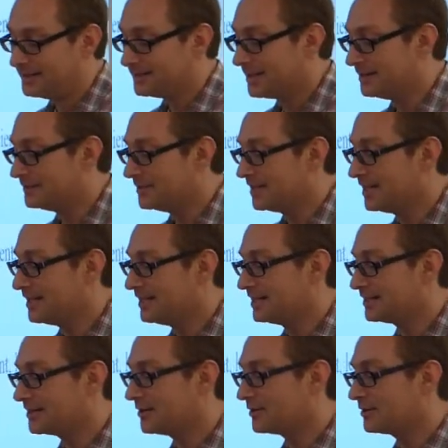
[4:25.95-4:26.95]
Then we
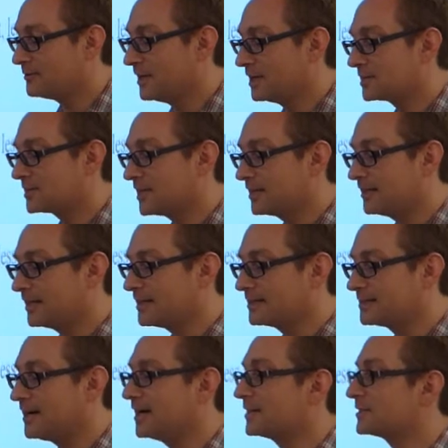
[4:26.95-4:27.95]
go to the wayside like the
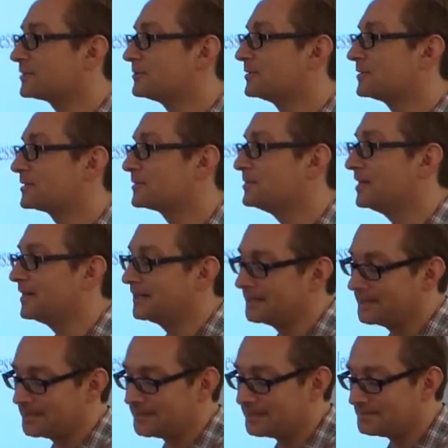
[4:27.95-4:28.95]
dinosaurs, but